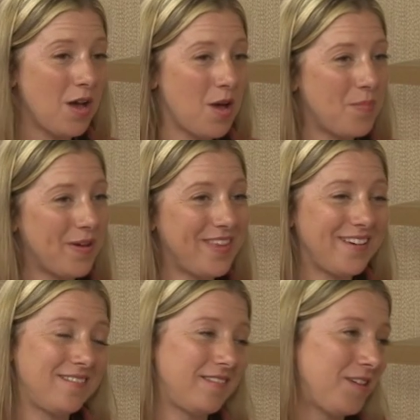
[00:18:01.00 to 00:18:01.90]
But
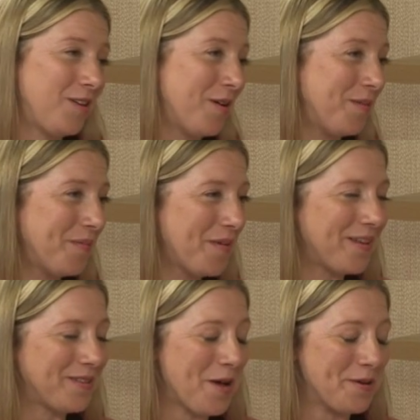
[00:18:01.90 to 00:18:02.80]
then, you know,
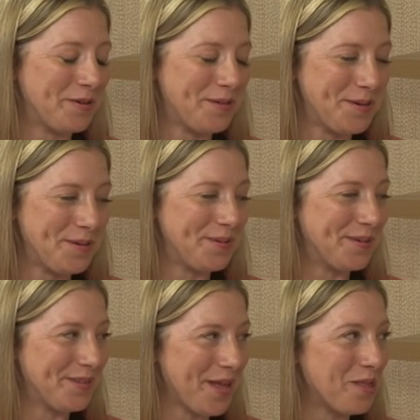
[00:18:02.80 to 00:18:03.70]
it's hard to choose
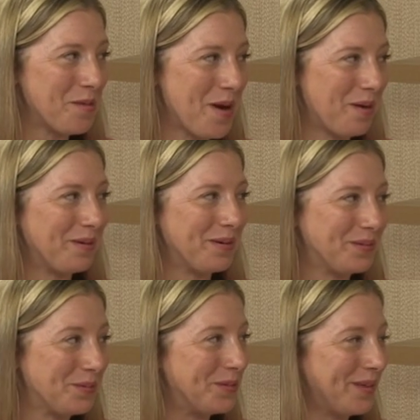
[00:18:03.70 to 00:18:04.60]
because South America
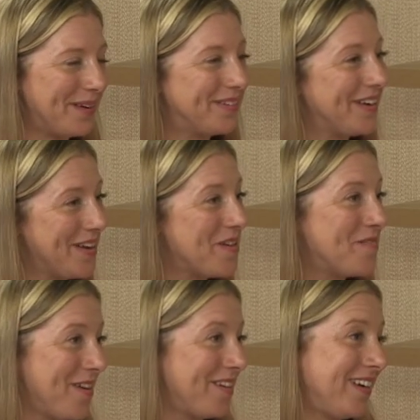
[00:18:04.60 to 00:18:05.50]
is also
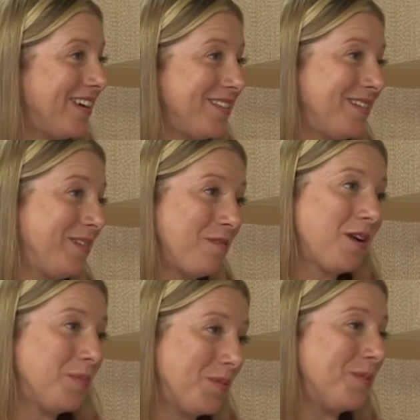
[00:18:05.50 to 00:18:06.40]
very is
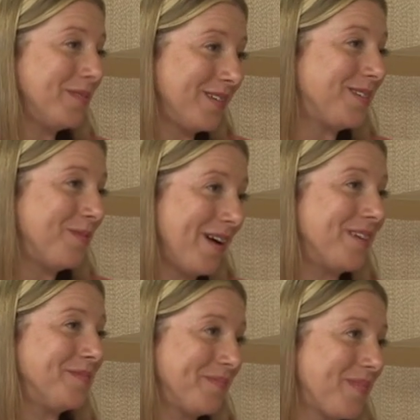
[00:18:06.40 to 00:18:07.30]
incredible as
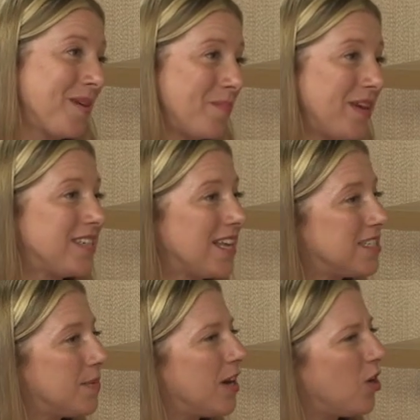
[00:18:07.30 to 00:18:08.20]
well but, but tends
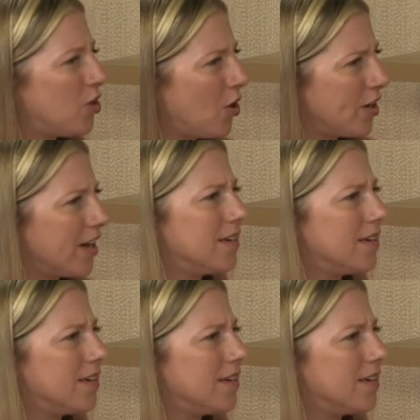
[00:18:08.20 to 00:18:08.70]
to be a lot longer